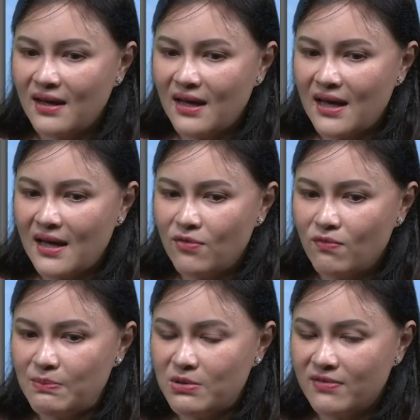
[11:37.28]
and
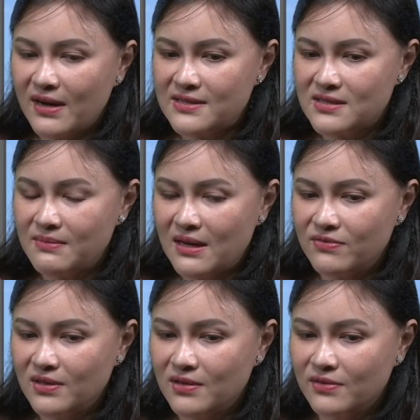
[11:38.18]
we provide some
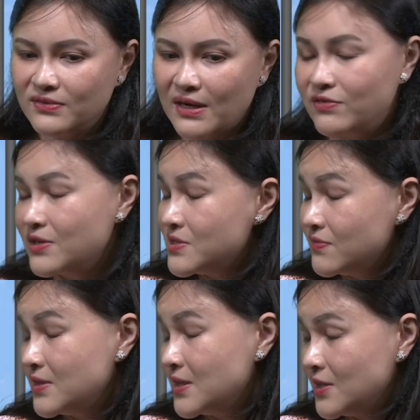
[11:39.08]
level of
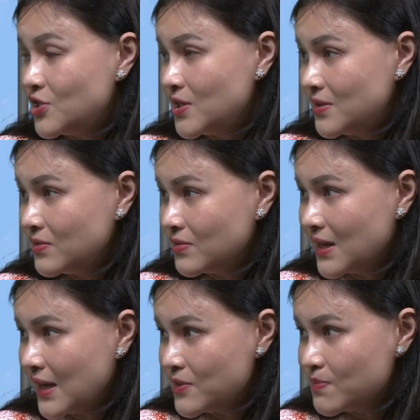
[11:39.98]
diversification to
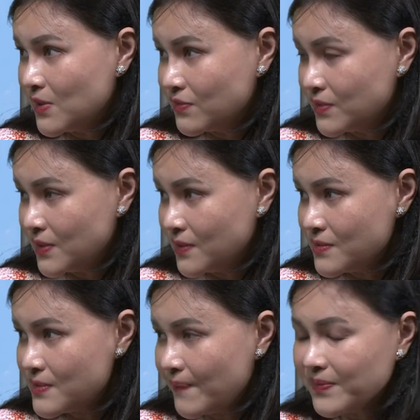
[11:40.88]
clients'
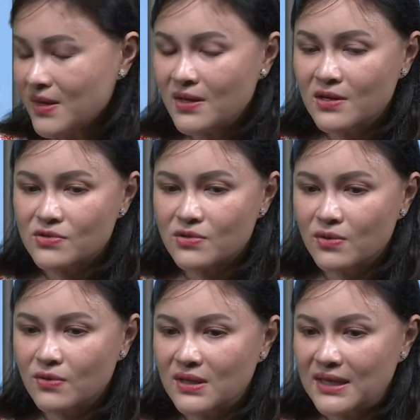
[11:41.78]
portfolios.
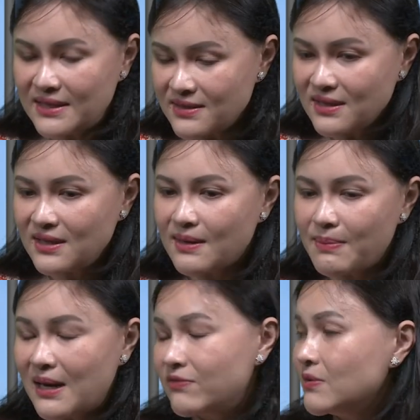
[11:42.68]
So Linde,
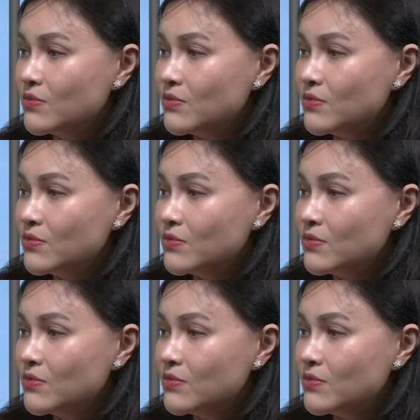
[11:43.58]
apart from